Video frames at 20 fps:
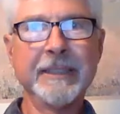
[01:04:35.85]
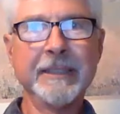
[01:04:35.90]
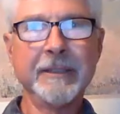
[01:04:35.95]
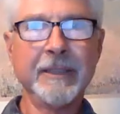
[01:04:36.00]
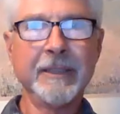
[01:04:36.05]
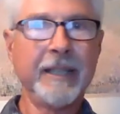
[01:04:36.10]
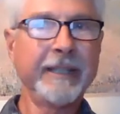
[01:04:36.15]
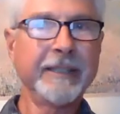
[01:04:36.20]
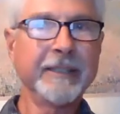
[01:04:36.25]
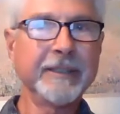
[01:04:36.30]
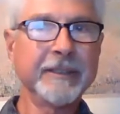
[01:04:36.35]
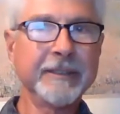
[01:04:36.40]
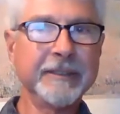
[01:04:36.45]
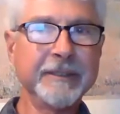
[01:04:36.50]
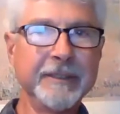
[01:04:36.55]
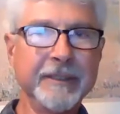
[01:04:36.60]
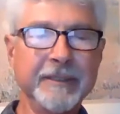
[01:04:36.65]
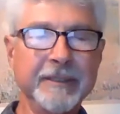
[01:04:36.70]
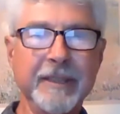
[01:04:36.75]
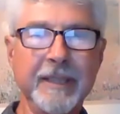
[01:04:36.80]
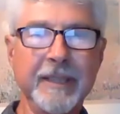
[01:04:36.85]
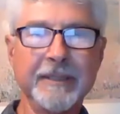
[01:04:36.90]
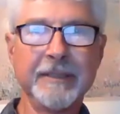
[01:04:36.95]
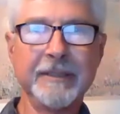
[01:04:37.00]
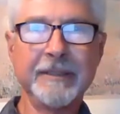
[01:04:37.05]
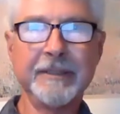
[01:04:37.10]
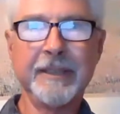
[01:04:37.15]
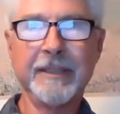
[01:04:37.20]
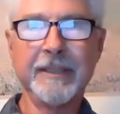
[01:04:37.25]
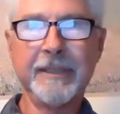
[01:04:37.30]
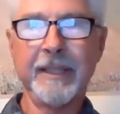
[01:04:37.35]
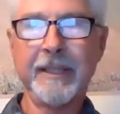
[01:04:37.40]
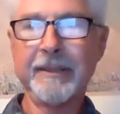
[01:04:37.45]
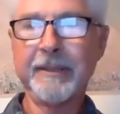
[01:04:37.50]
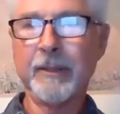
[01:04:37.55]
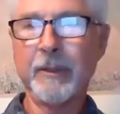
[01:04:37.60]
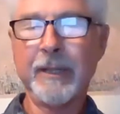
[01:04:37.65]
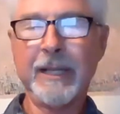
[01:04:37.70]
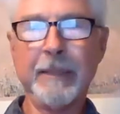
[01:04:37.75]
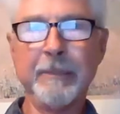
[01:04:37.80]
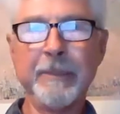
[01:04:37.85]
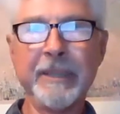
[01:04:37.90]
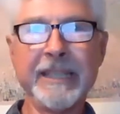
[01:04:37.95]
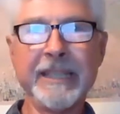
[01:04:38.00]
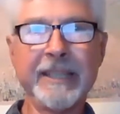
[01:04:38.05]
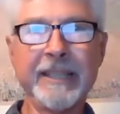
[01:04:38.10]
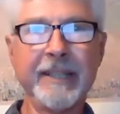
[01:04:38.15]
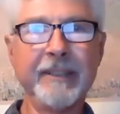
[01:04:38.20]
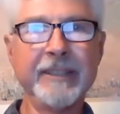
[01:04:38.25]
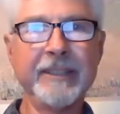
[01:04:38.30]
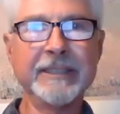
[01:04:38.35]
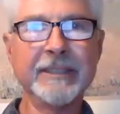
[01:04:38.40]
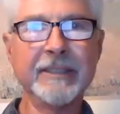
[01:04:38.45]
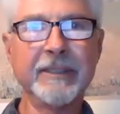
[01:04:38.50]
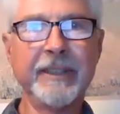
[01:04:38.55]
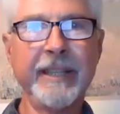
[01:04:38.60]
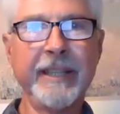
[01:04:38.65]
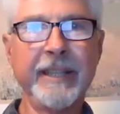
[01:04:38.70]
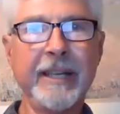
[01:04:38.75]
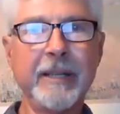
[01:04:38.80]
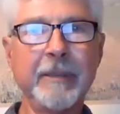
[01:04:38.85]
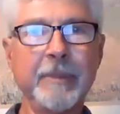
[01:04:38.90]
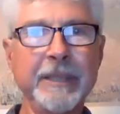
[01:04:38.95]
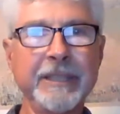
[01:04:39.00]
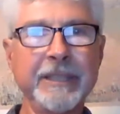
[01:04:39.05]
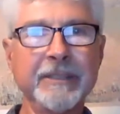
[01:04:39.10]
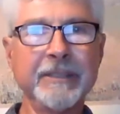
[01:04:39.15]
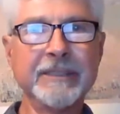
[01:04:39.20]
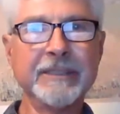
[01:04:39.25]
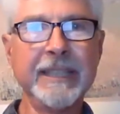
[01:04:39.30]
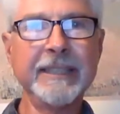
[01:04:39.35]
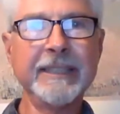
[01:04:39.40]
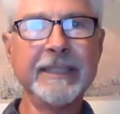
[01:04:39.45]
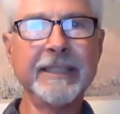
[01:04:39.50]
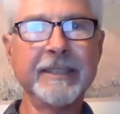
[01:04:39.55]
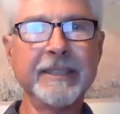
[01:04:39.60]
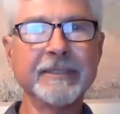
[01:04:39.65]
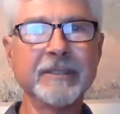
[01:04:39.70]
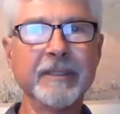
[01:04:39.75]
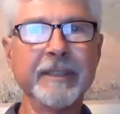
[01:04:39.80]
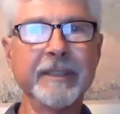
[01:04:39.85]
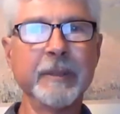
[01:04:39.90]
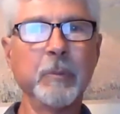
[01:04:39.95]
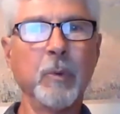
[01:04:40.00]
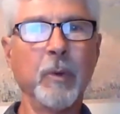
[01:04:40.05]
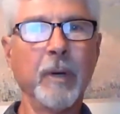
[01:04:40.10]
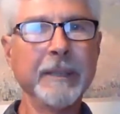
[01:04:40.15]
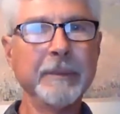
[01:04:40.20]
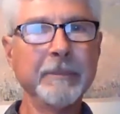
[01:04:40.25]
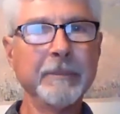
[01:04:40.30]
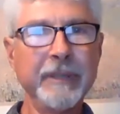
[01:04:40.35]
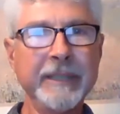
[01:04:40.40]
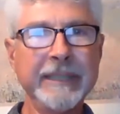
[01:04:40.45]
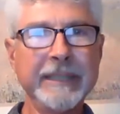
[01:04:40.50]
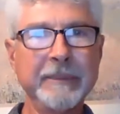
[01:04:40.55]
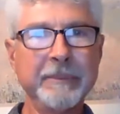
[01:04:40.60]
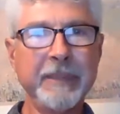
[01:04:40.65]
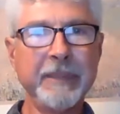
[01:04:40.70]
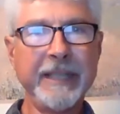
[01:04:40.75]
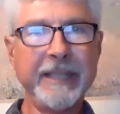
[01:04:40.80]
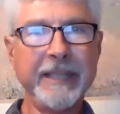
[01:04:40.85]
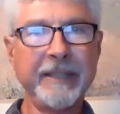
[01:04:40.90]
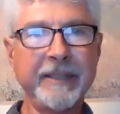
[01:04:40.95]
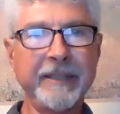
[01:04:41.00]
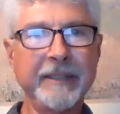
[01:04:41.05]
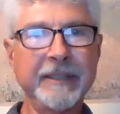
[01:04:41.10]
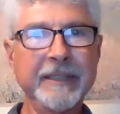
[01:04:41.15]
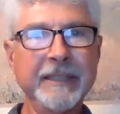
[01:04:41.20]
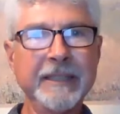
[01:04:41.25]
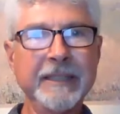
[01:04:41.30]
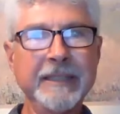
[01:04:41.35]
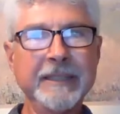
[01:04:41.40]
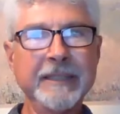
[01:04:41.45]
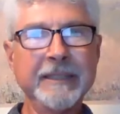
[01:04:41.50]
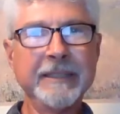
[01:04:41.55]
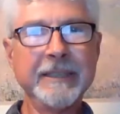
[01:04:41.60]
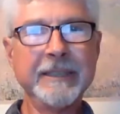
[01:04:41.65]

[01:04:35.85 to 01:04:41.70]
Well, I don't, I don't know how many coyotes are there, but you said that there's only one breeding pair in the